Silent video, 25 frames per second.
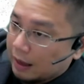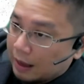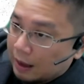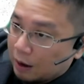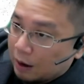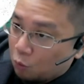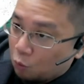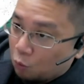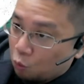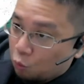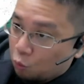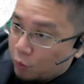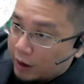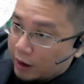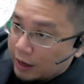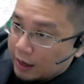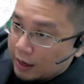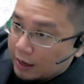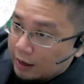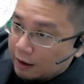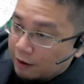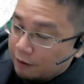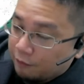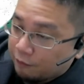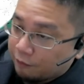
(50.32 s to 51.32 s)

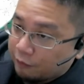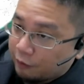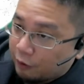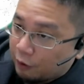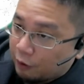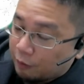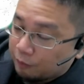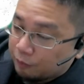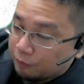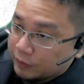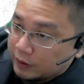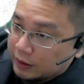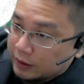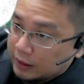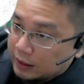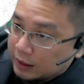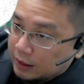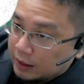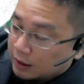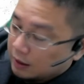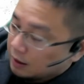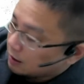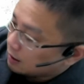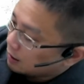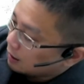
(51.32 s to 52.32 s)
away from
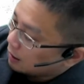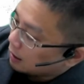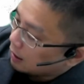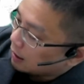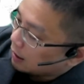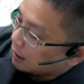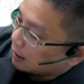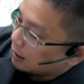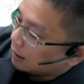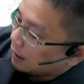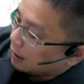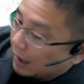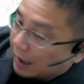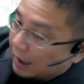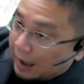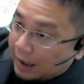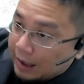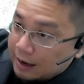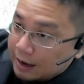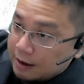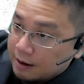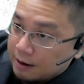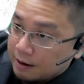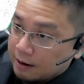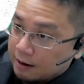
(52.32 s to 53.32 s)
the
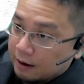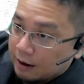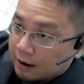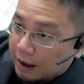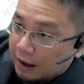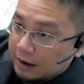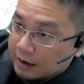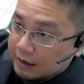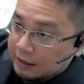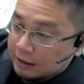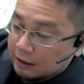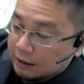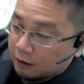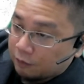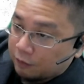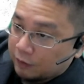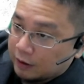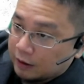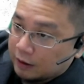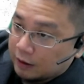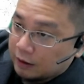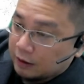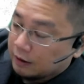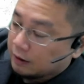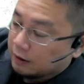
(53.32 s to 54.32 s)
hand and index
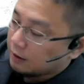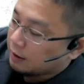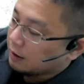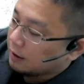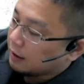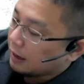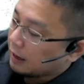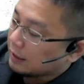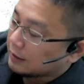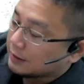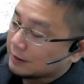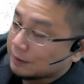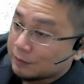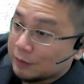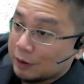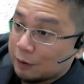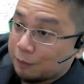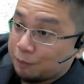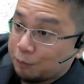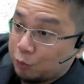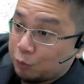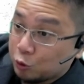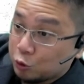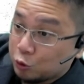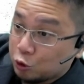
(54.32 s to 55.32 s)
finger. And sometimes
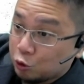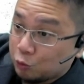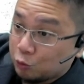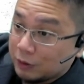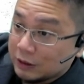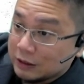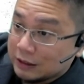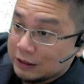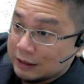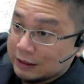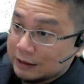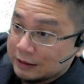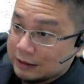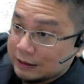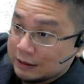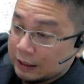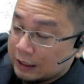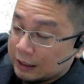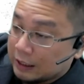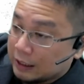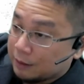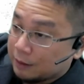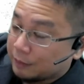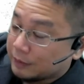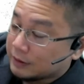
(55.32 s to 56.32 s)
it pushed too much, the
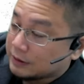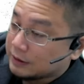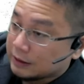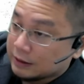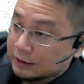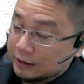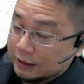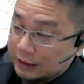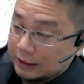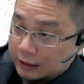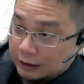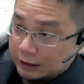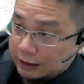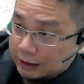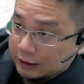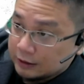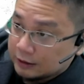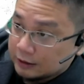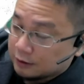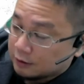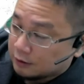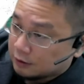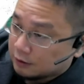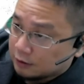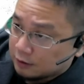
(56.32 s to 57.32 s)
ligament just
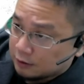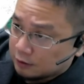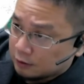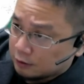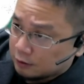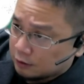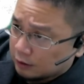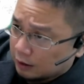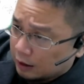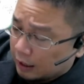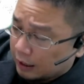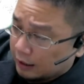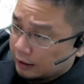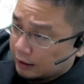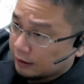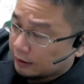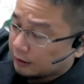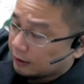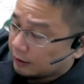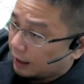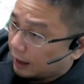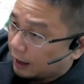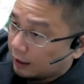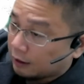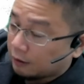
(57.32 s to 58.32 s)
is either
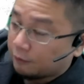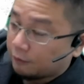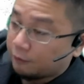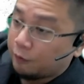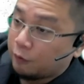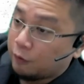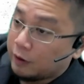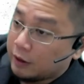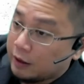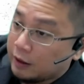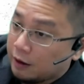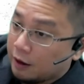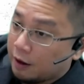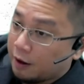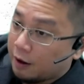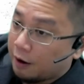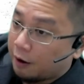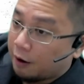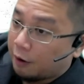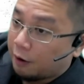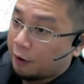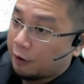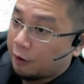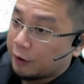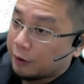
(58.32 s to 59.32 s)
tears fully
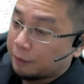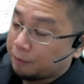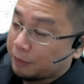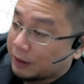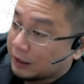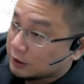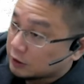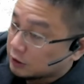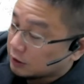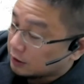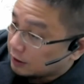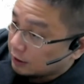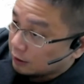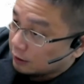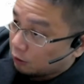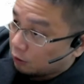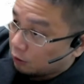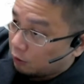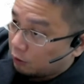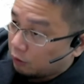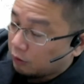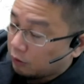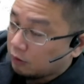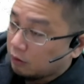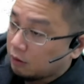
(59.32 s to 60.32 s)
or it's partially
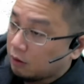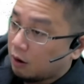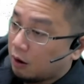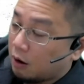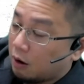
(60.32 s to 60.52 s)
torn